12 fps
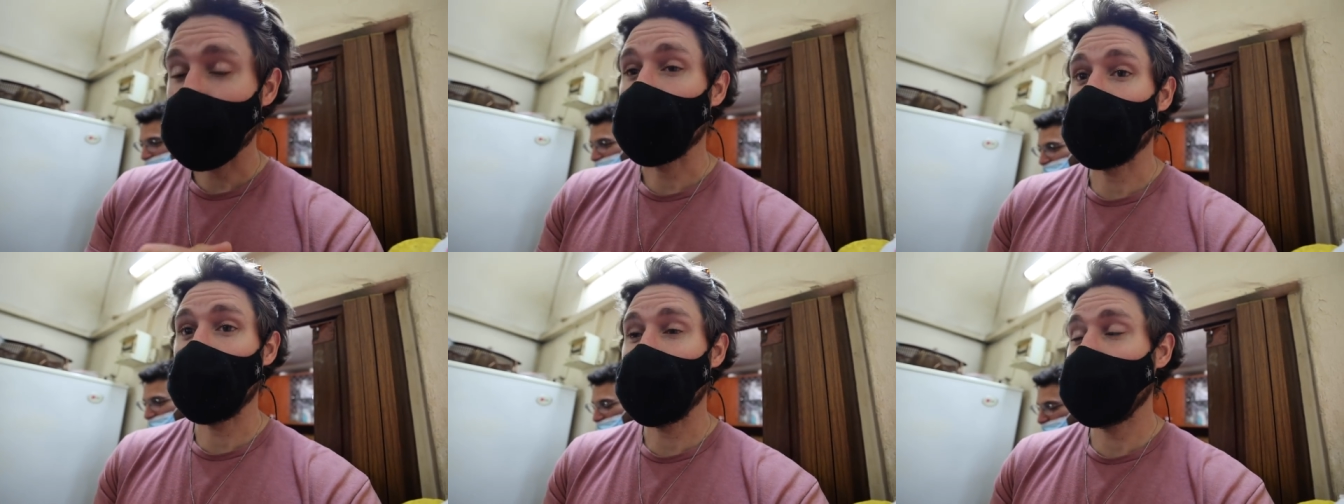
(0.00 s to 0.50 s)

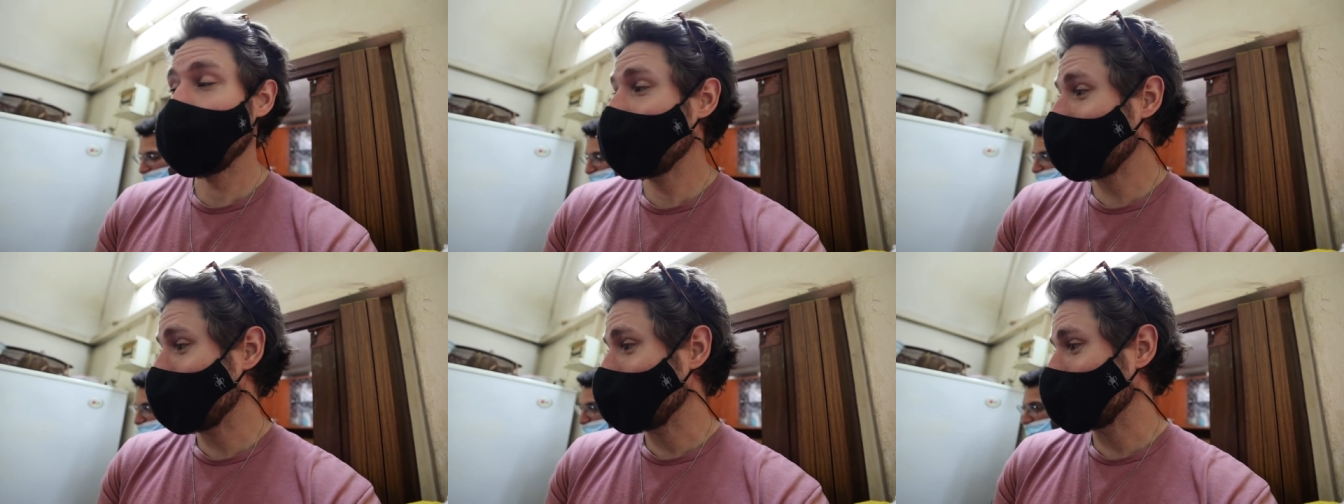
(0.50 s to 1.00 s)

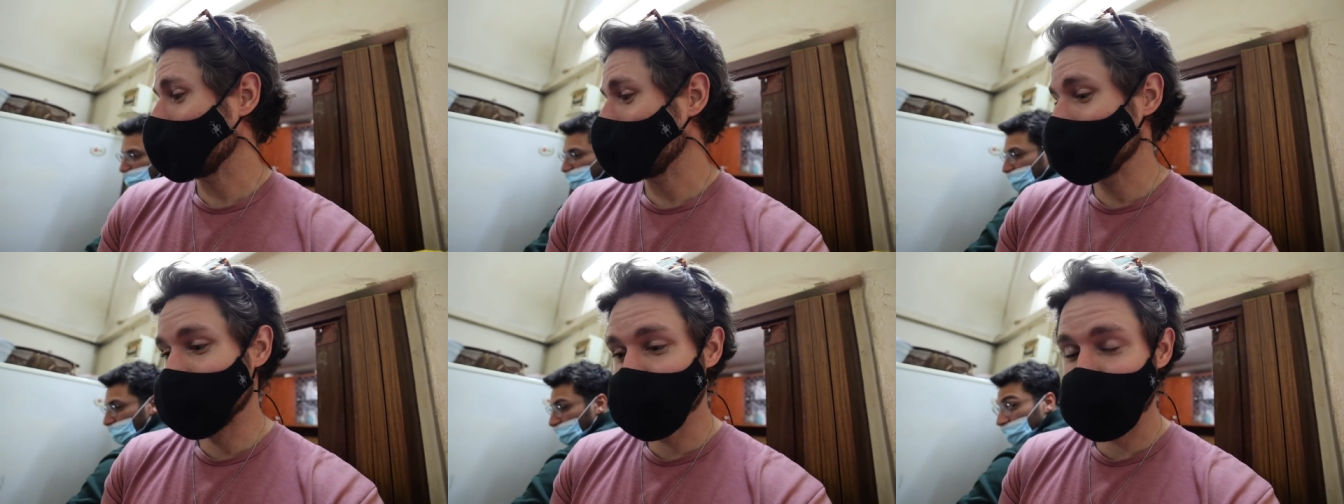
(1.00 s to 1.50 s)
wow,
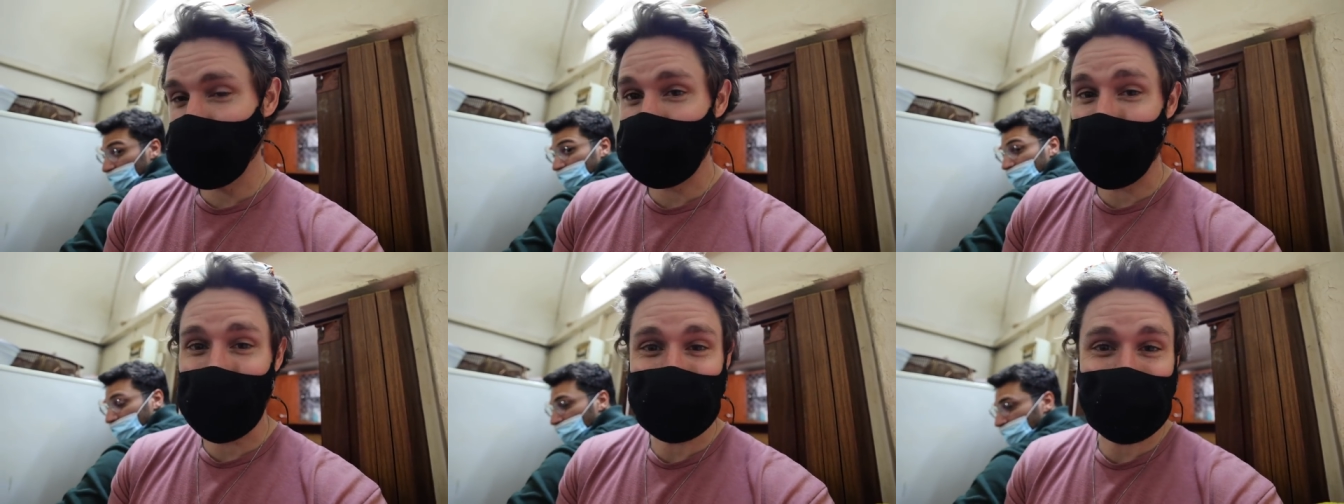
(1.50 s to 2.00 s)
the
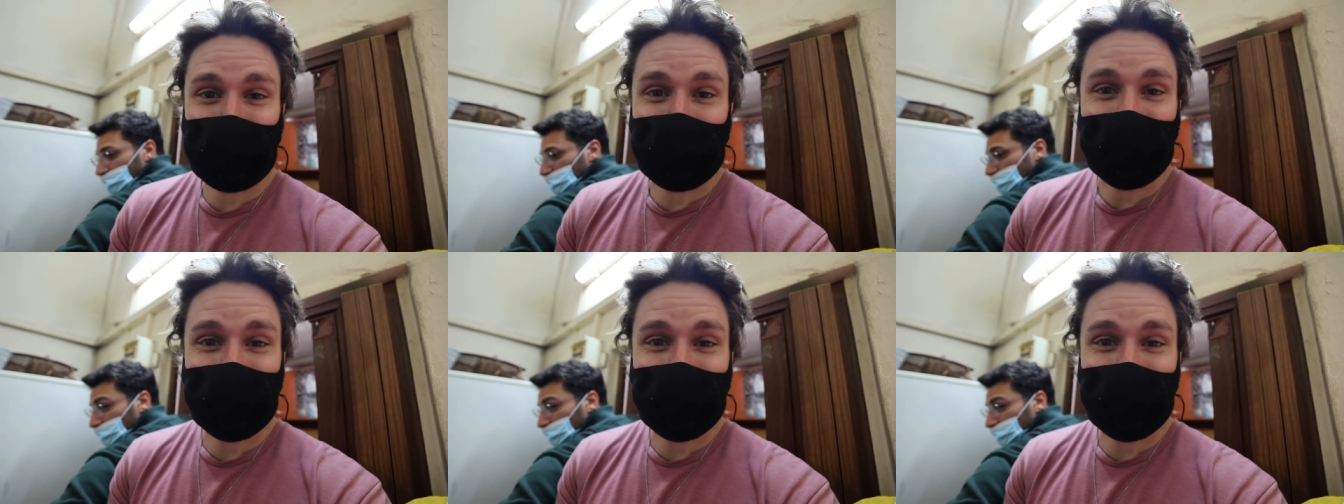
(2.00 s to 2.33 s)
spices be